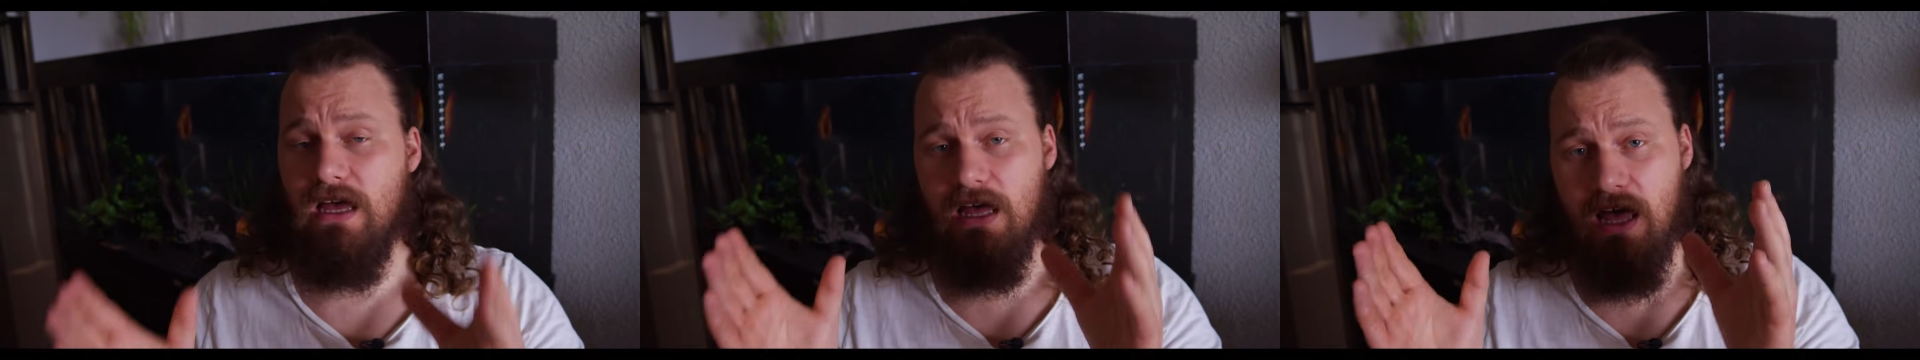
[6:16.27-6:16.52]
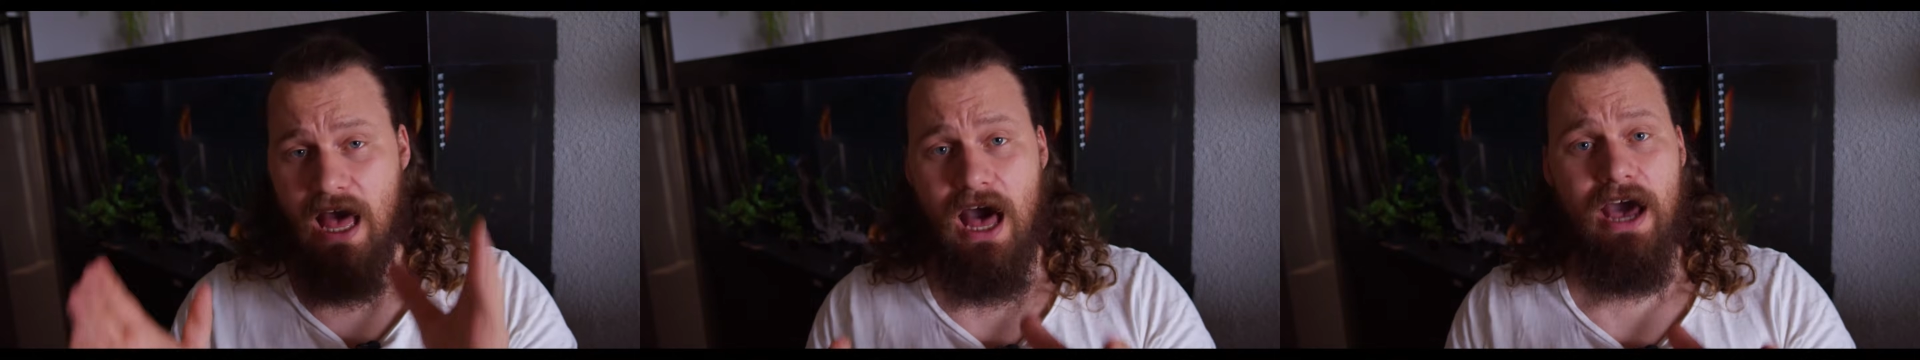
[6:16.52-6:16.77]

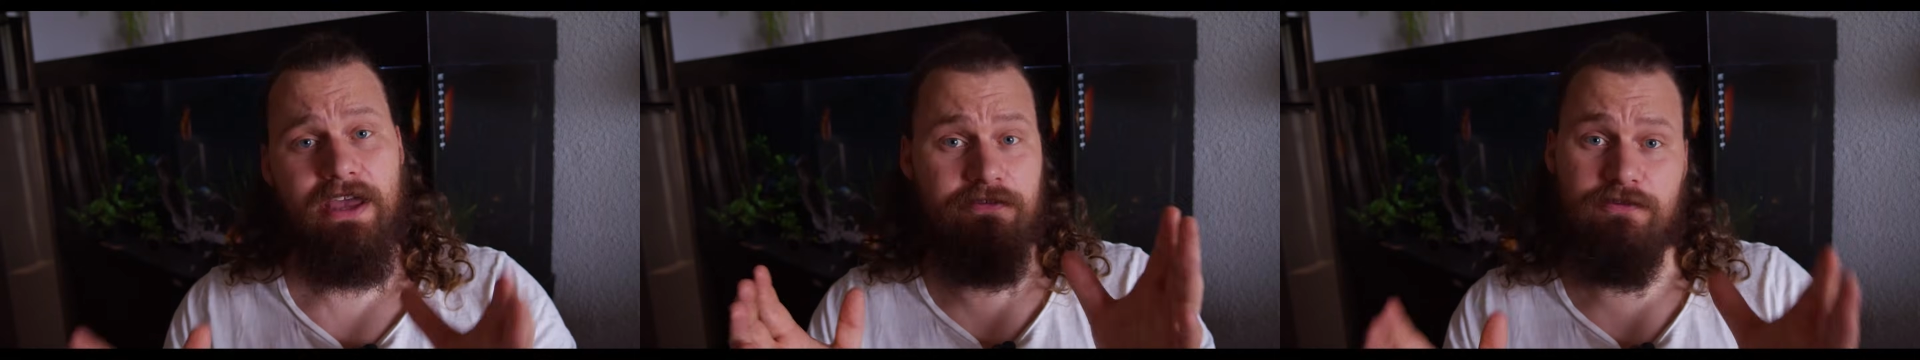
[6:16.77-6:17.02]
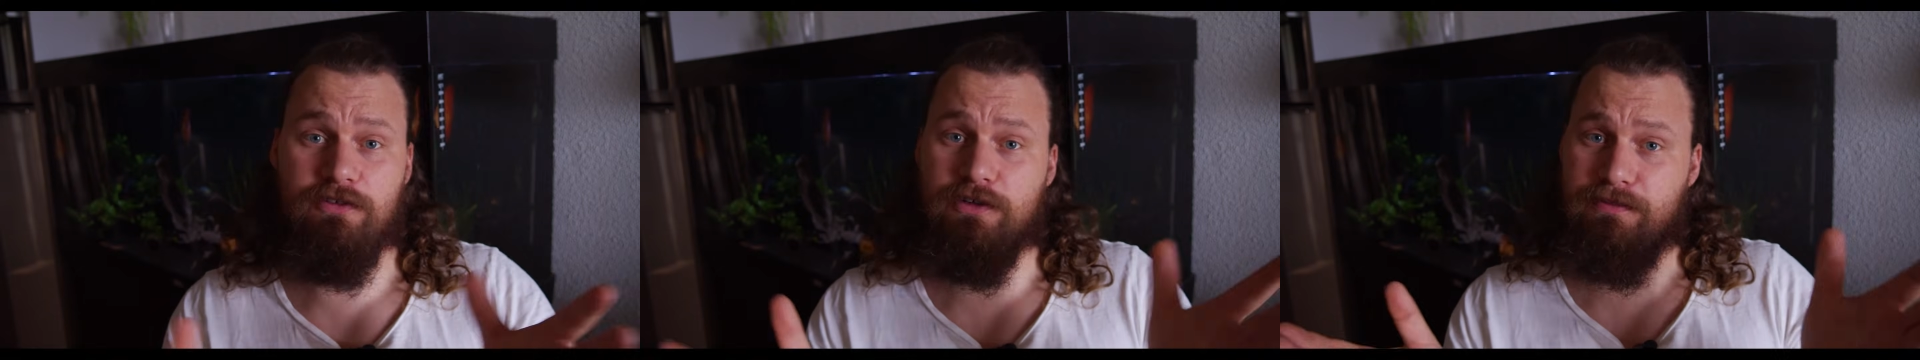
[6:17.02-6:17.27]
a high
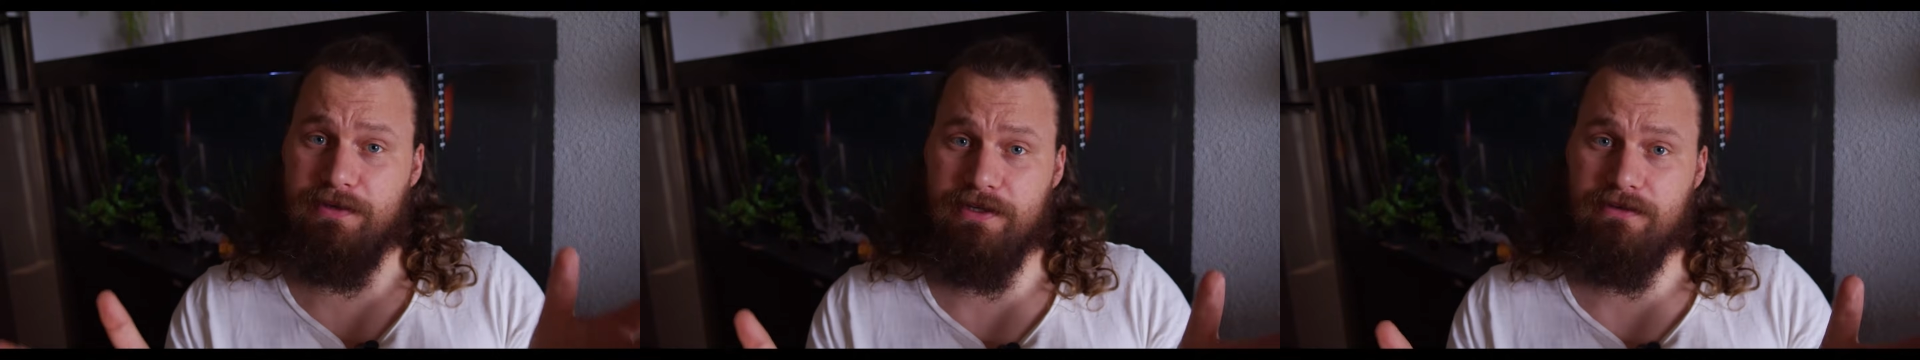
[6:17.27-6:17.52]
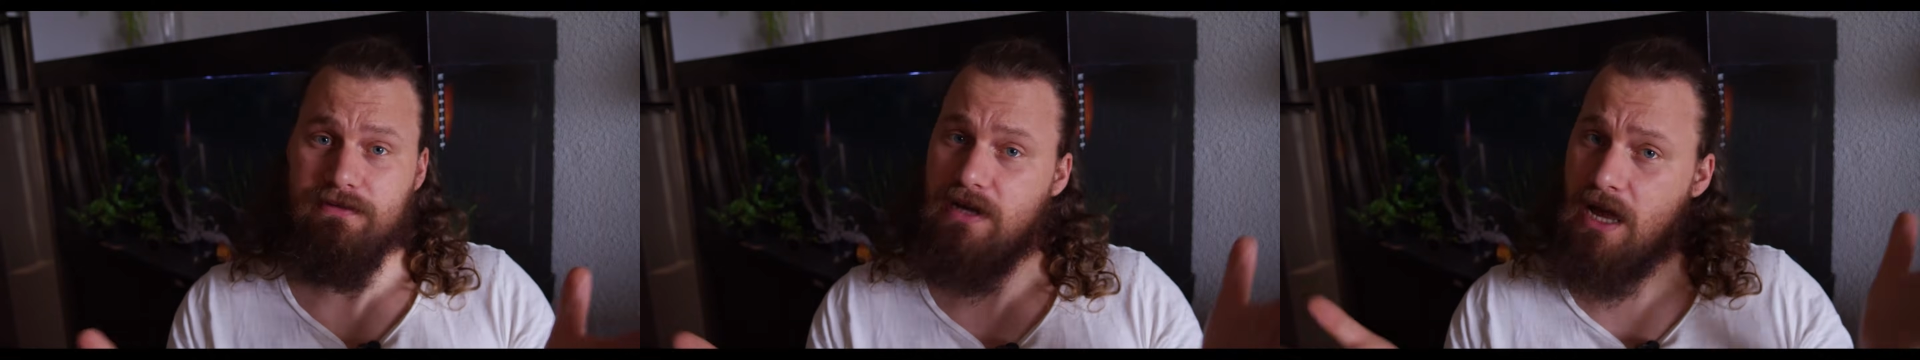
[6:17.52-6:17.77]
food
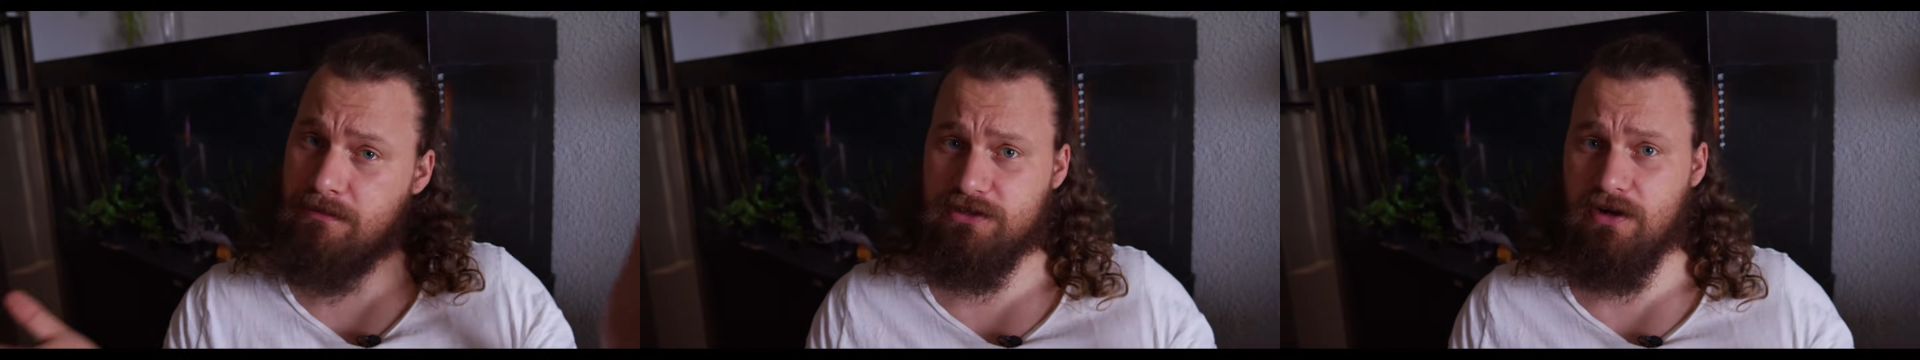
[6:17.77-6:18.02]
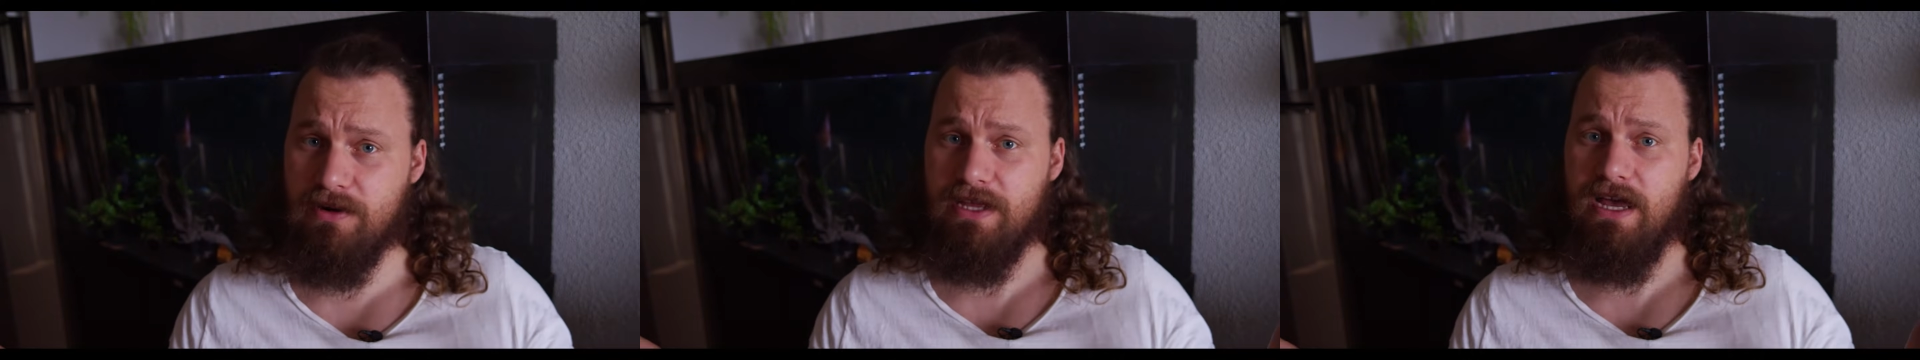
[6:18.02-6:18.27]
bill. I'm
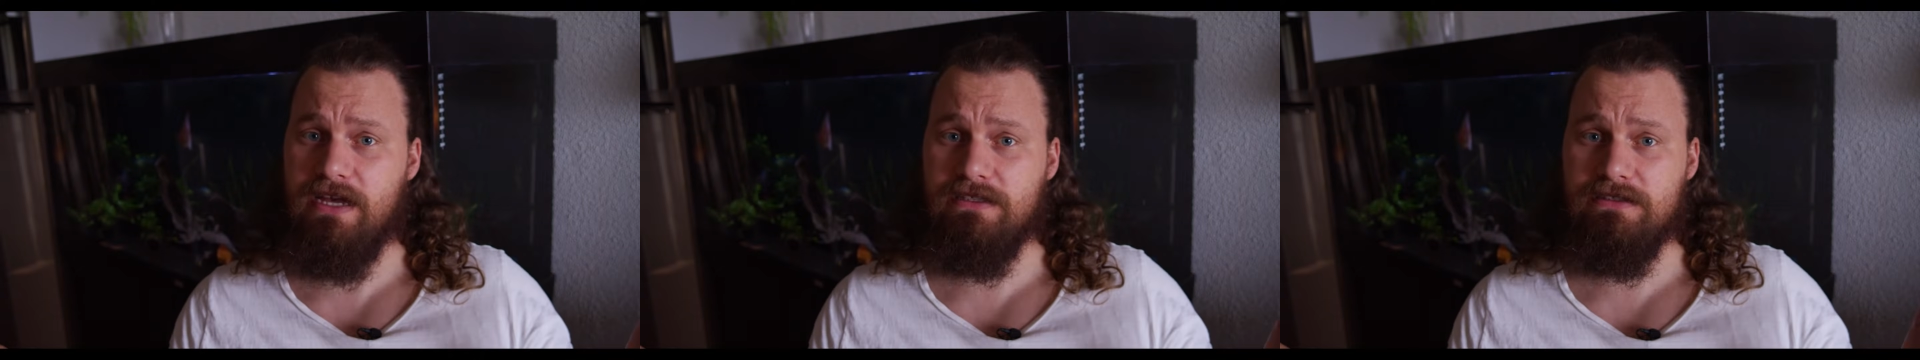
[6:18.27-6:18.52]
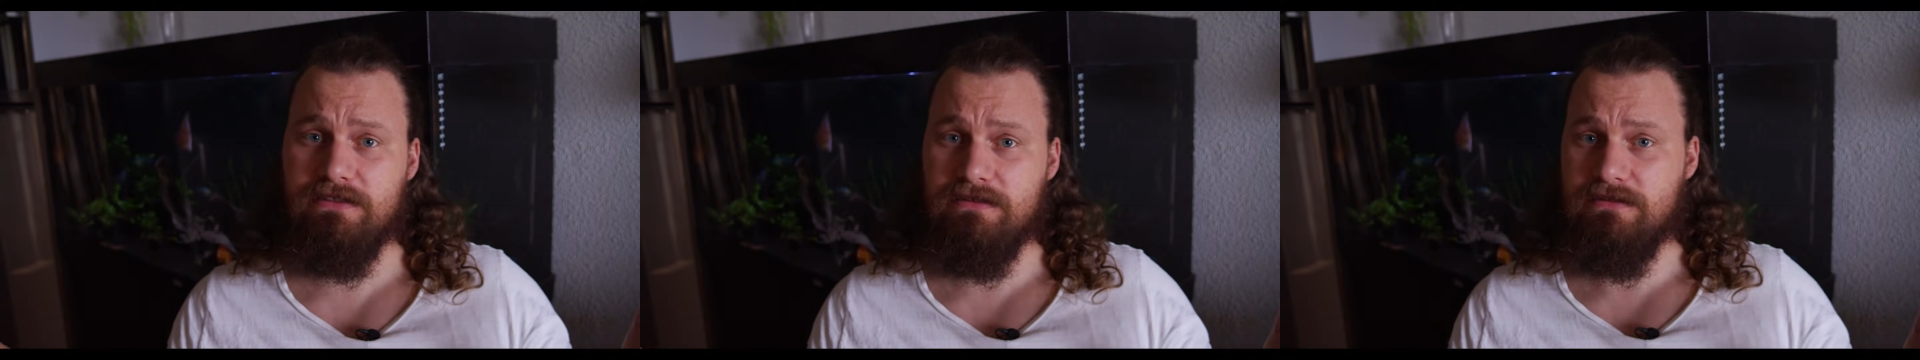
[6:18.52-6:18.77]
sorry guys.